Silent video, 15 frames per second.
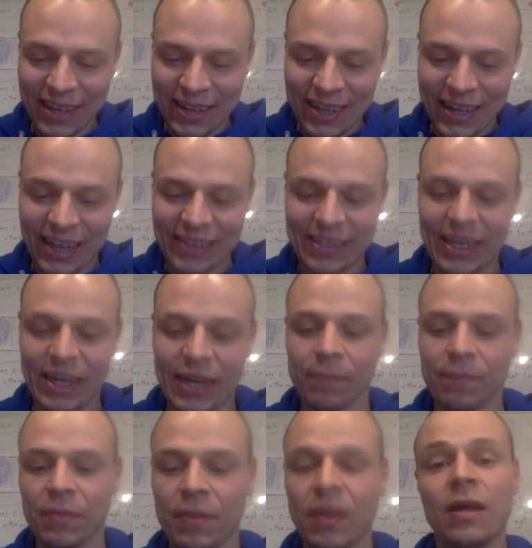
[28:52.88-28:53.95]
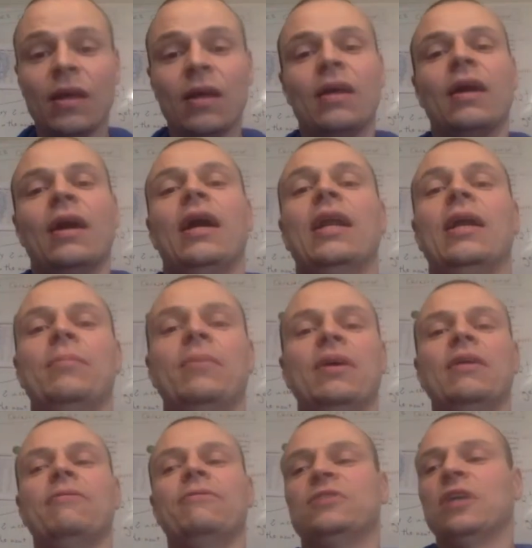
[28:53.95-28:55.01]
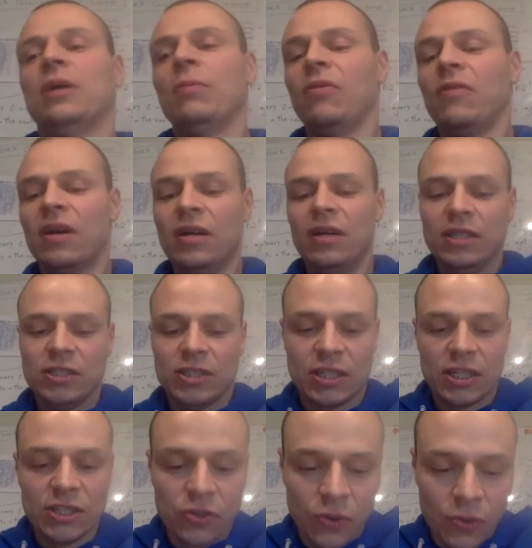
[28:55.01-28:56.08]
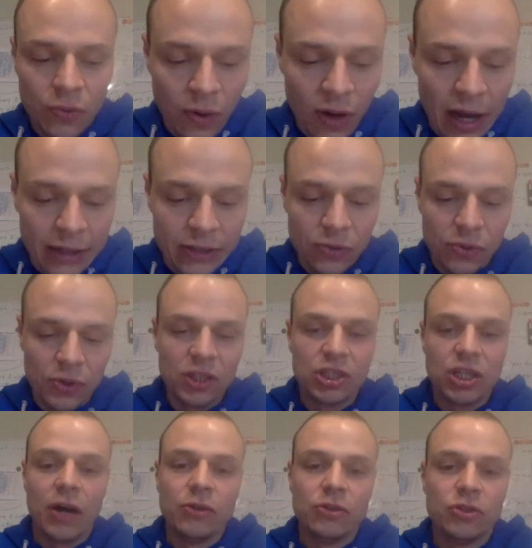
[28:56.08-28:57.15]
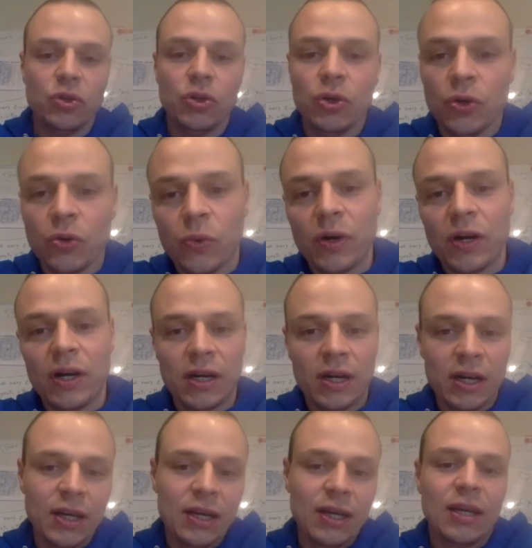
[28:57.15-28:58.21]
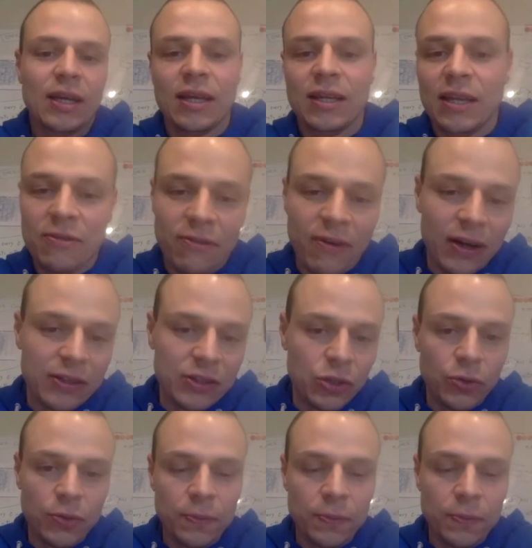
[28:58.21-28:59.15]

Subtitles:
Adam. Adam, if some of our listeners would like to reach out to you, where can they find you?